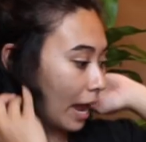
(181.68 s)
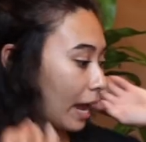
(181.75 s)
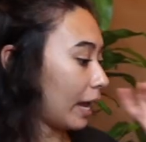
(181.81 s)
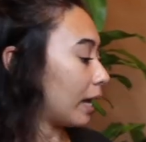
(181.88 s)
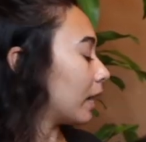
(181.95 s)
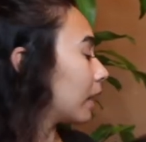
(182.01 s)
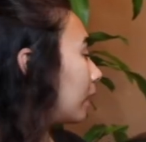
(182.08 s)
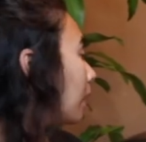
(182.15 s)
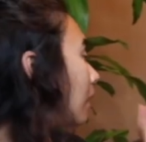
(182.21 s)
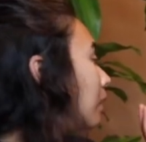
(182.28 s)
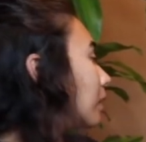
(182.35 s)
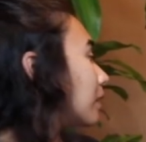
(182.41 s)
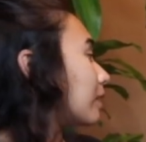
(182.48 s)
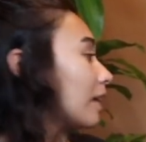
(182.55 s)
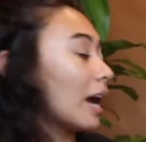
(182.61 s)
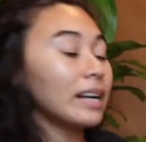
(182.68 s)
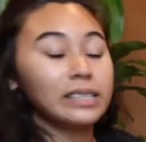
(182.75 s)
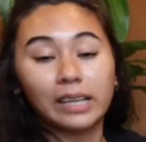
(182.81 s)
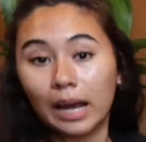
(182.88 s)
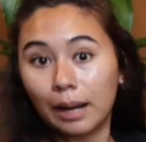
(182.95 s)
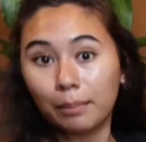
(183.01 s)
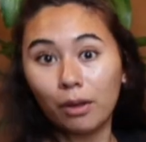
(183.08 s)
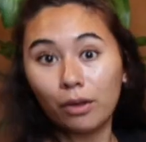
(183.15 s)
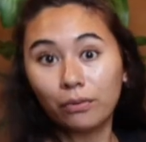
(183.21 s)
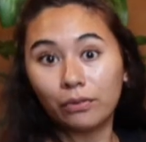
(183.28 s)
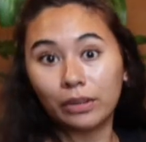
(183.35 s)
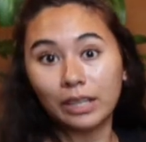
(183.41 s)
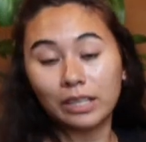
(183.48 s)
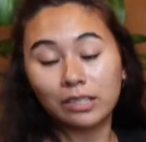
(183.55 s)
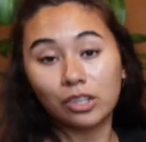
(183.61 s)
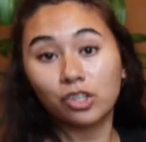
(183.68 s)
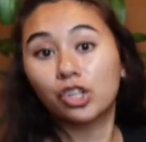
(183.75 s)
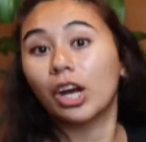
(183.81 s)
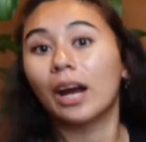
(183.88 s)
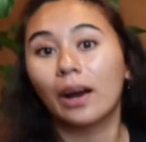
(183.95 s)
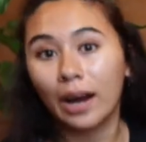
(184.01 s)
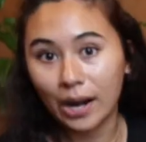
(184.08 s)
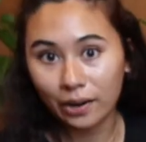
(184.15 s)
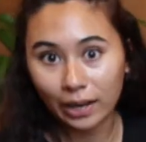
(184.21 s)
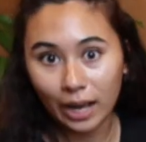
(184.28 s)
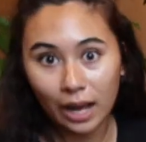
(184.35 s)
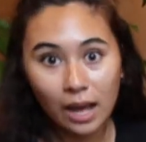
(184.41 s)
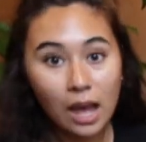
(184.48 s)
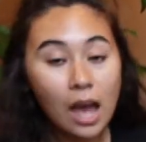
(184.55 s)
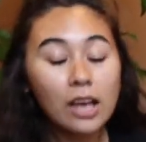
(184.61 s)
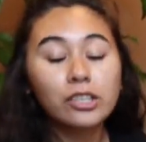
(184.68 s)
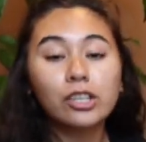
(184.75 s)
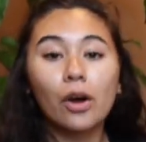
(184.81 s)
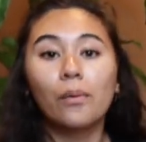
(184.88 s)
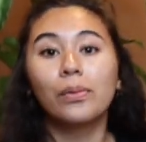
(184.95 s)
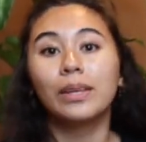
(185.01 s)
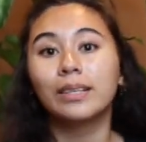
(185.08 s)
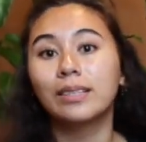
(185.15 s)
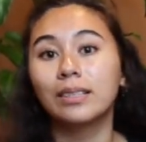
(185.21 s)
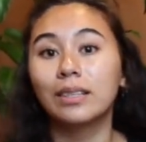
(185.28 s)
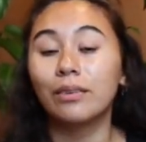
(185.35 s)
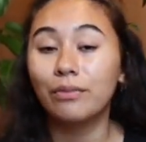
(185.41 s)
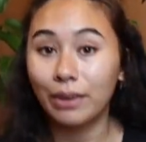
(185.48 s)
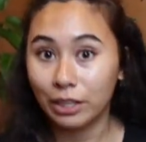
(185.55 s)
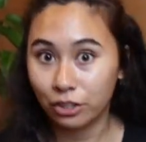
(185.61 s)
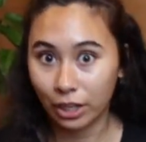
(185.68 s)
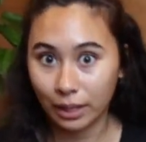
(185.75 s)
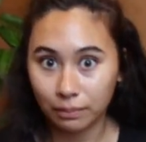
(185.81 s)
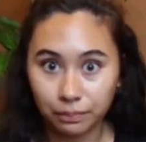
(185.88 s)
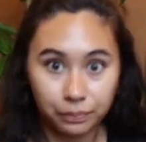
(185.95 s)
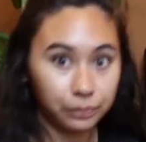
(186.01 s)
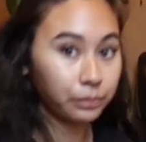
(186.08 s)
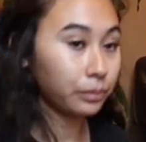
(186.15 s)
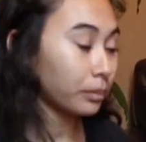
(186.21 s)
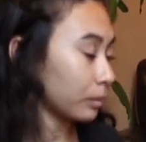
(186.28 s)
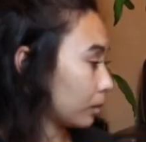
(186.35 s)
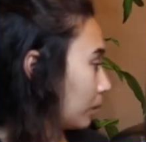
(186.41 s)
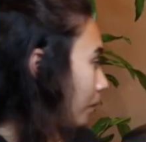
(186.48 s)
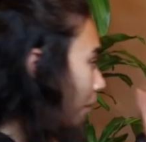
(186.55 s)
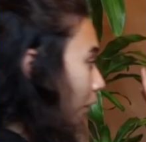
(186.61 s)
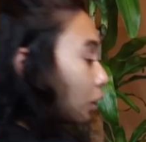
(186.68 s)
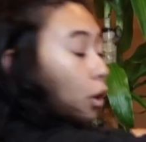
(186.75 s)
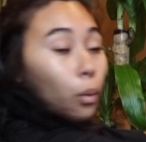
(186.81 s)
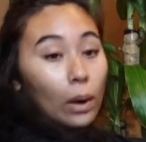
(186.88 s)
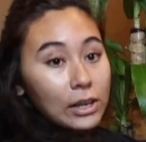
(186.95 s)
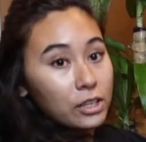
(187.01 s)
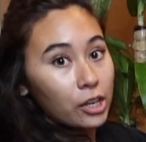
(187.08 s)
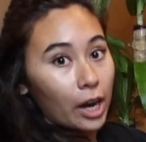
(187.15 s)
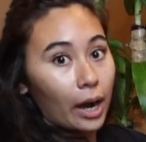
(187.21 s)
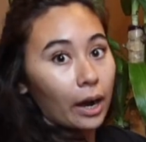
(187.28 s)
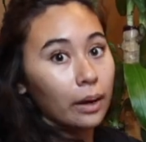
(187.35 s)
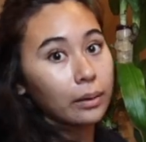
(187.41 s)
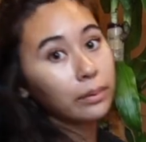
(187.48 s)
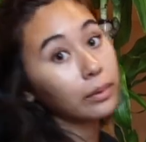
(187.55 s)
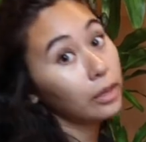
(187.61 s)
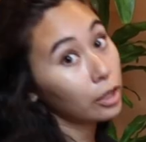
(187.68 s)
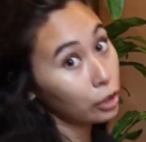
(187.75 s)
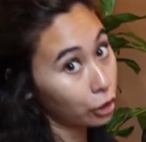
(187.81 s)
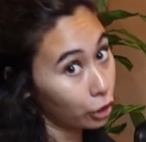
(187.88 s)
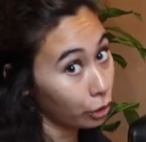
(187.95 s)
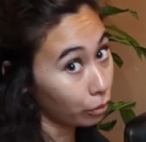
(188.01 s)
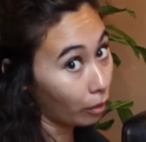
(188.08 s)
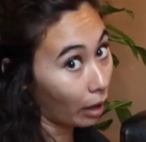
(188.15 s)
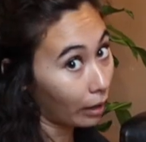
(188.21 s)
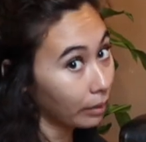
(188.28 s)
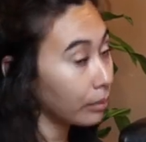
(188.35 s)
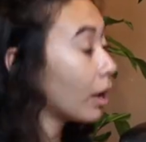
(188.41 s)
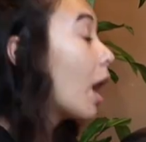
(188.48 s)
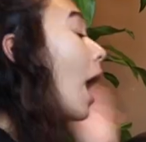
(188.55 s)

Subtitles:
a side table for this chair area. So this is the vision. One chair, cute rug.